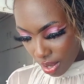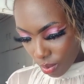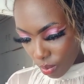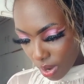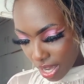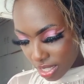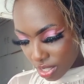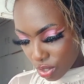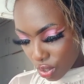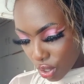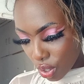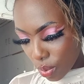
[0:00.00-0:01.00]
What do
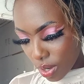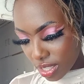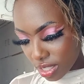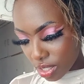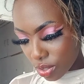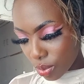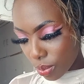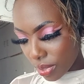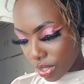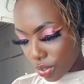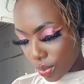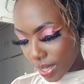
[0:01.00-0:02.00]
you want to be
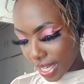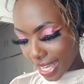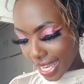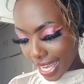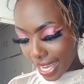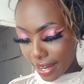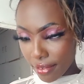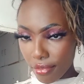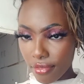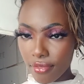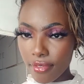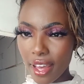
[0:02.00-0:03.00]
doing in
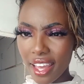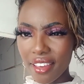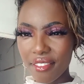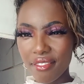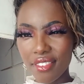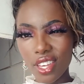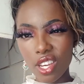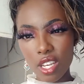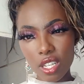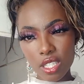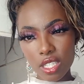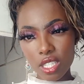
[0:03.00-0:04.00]
5
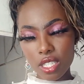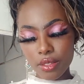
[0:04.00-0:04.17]
years?